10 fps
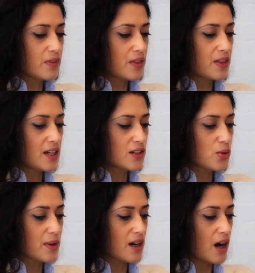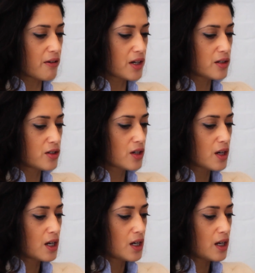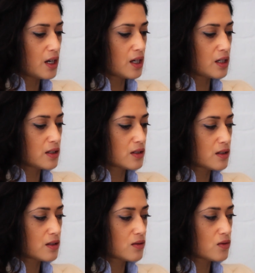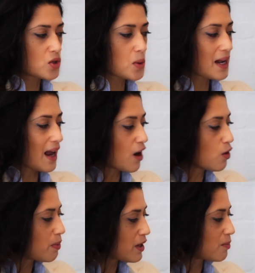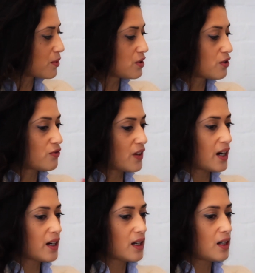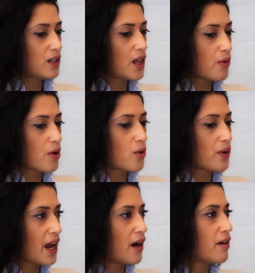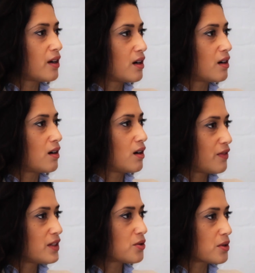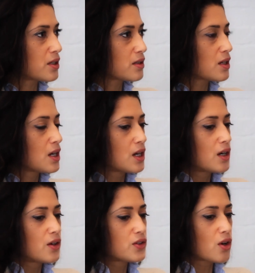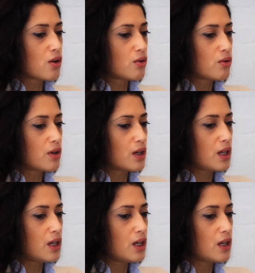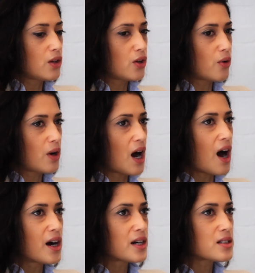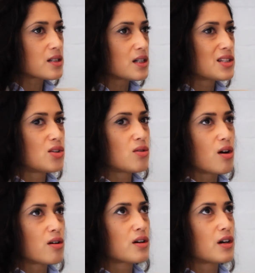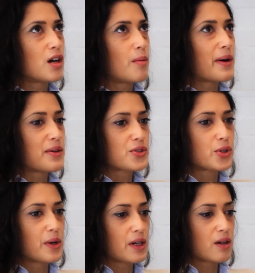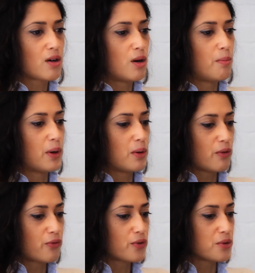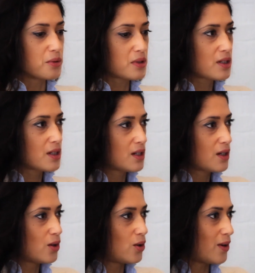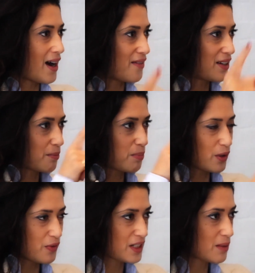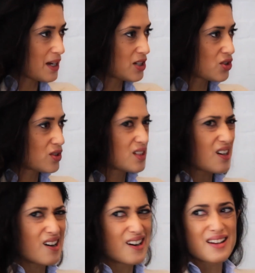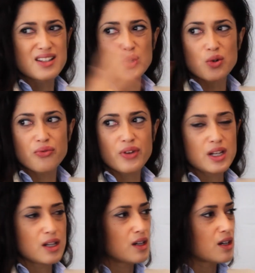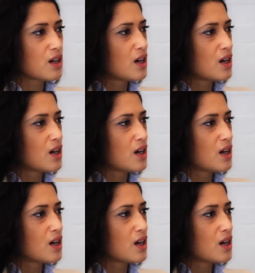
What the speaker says: The thing to encourage is to allow people to find their own area of interest. So, art is no longer about drawing a bowl of fruit or having perfect dimensions. Art is graffiti.